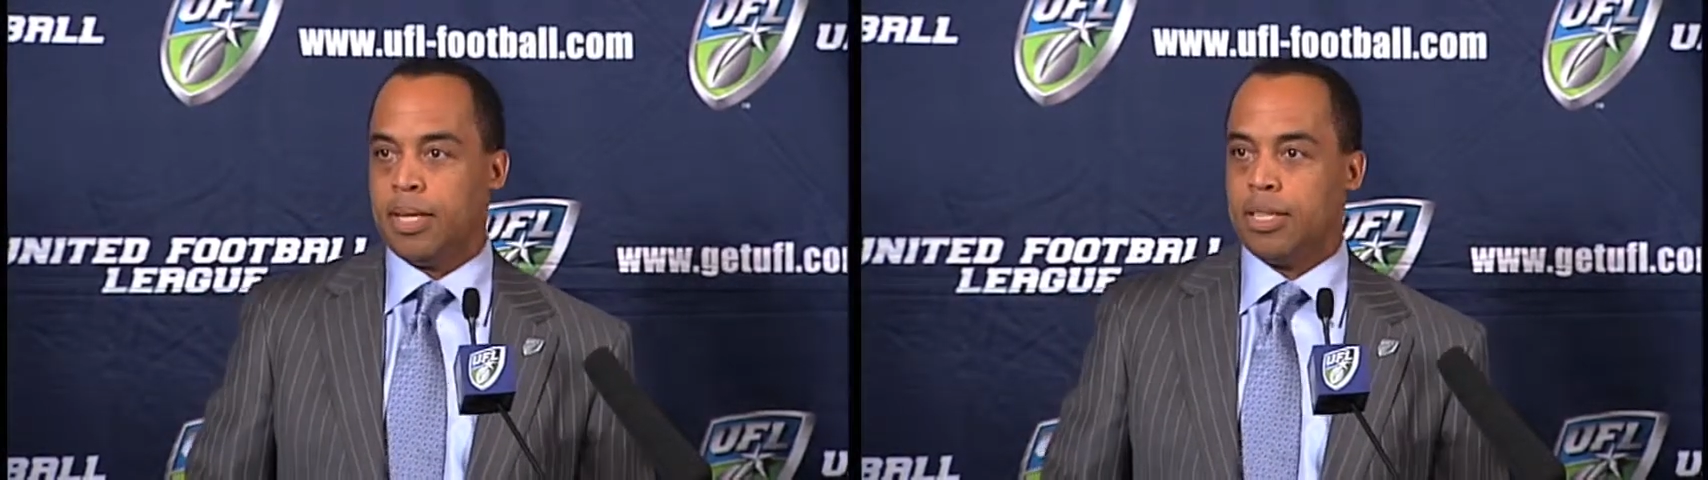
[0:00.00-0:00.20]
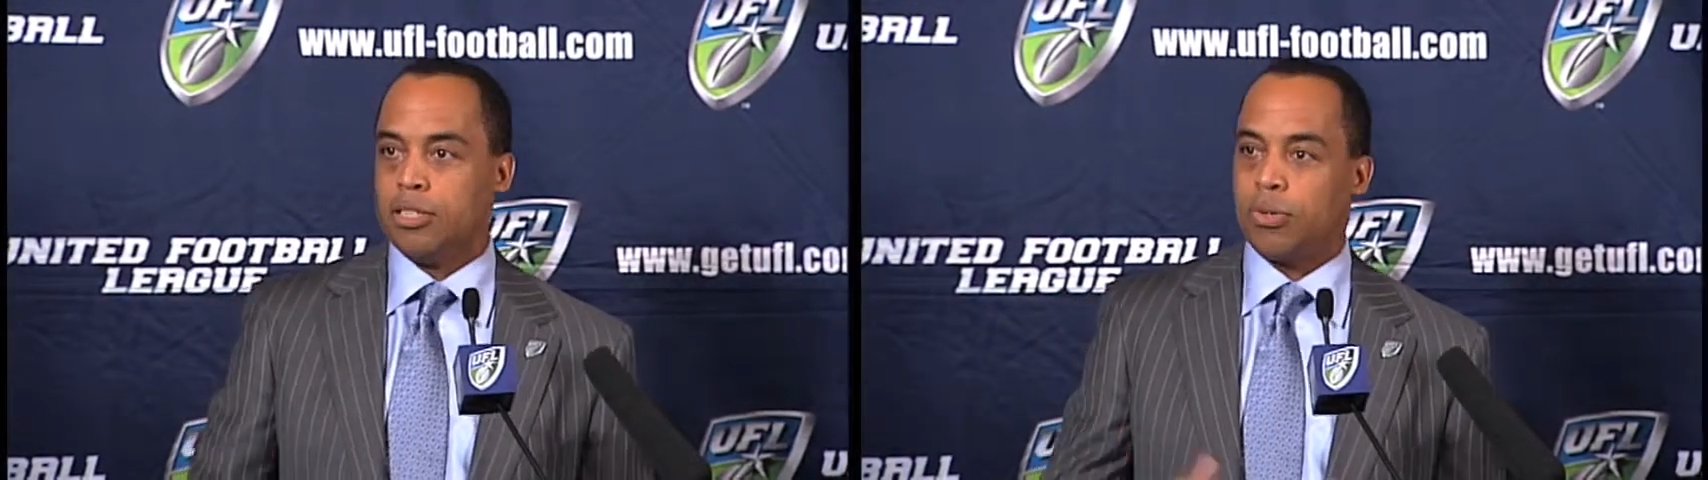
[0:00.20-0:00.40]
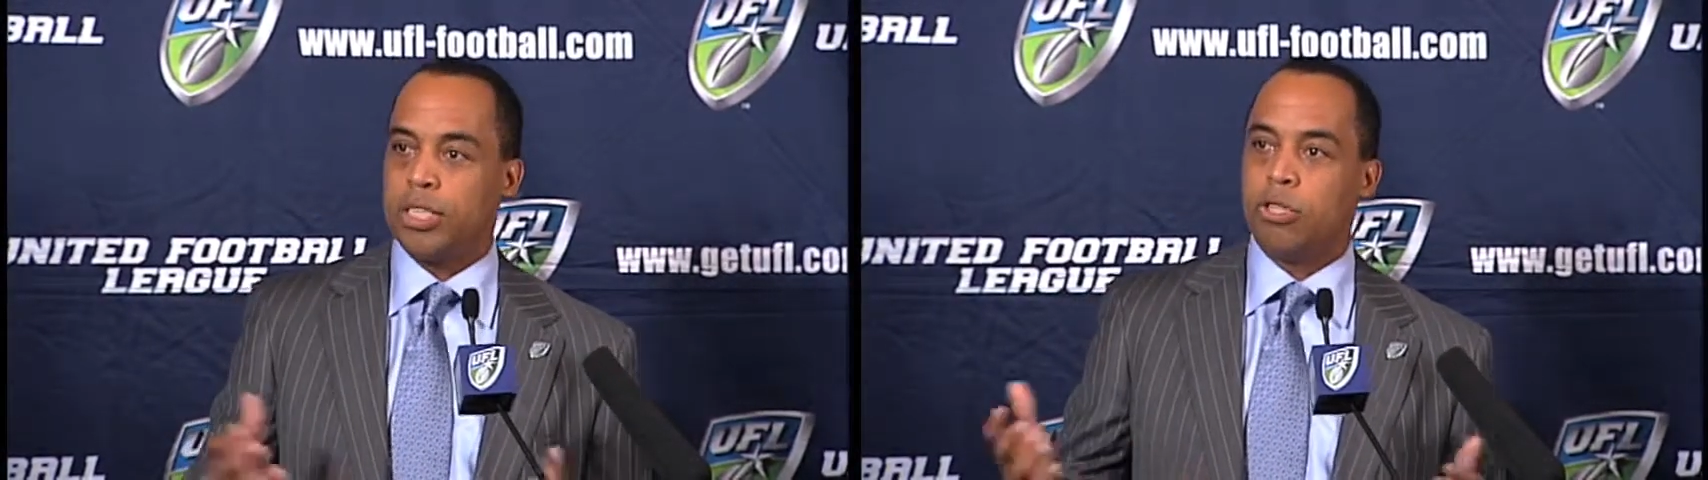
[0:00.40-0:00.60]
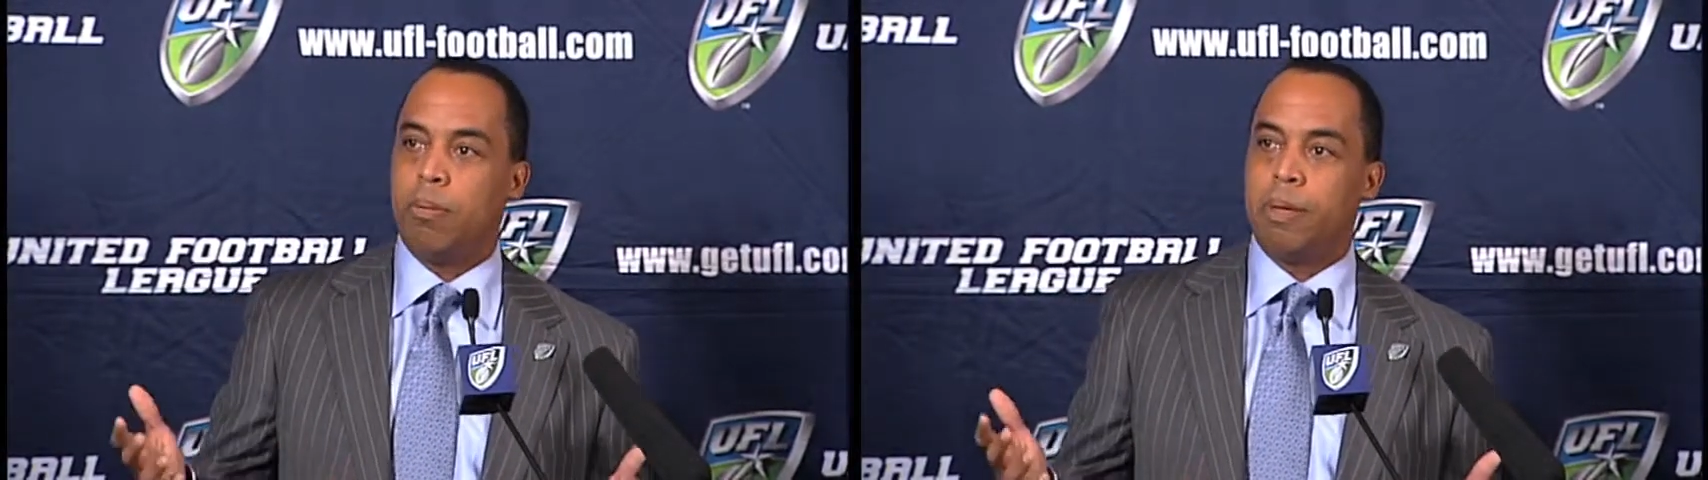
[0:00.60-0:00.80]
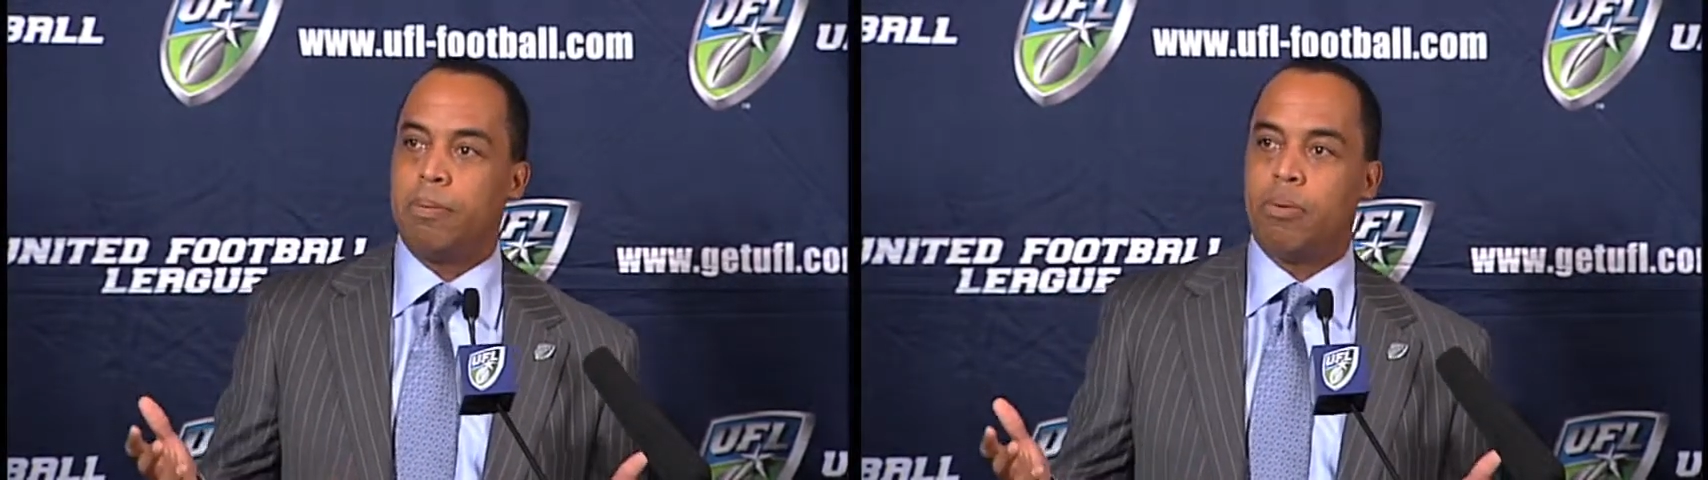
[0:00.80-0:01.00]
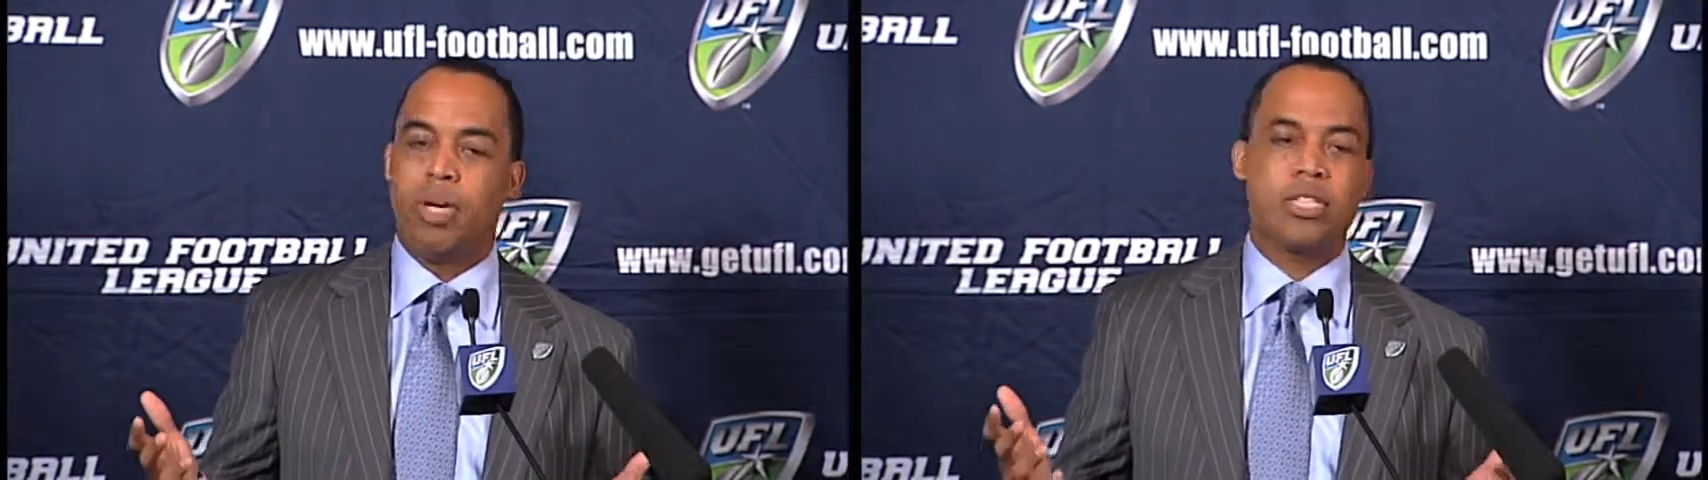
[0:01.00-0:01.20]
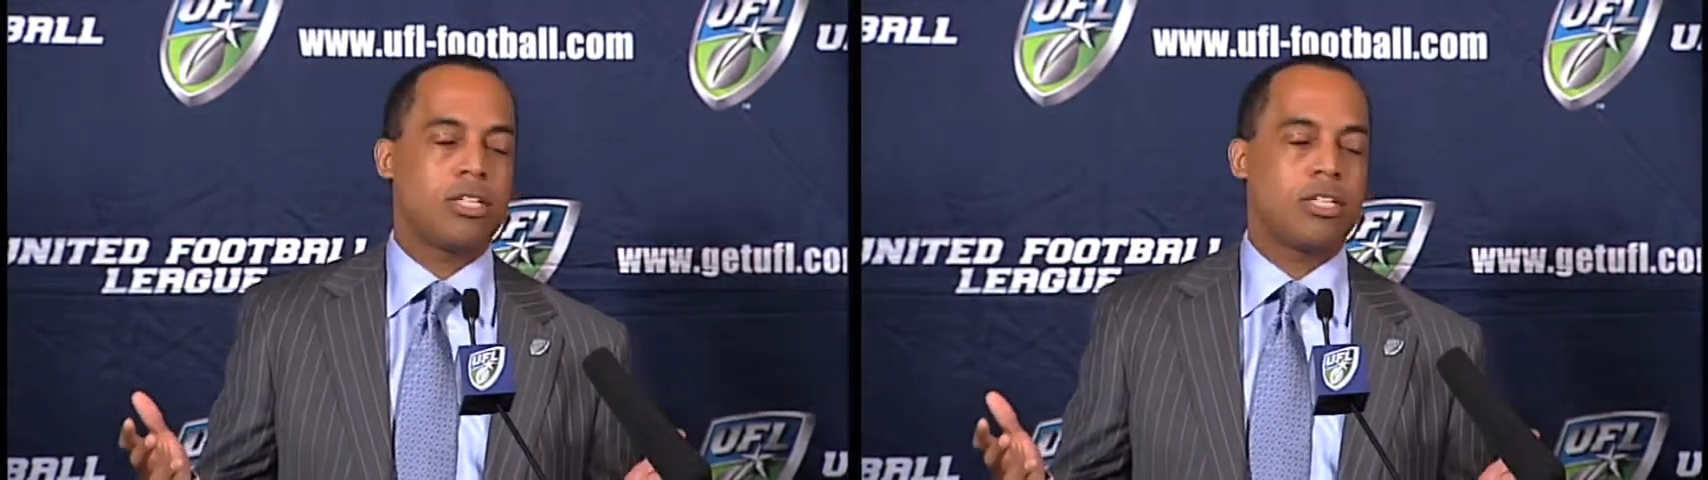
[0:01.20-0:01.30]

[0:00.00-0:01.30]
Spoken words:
And so I told people, what's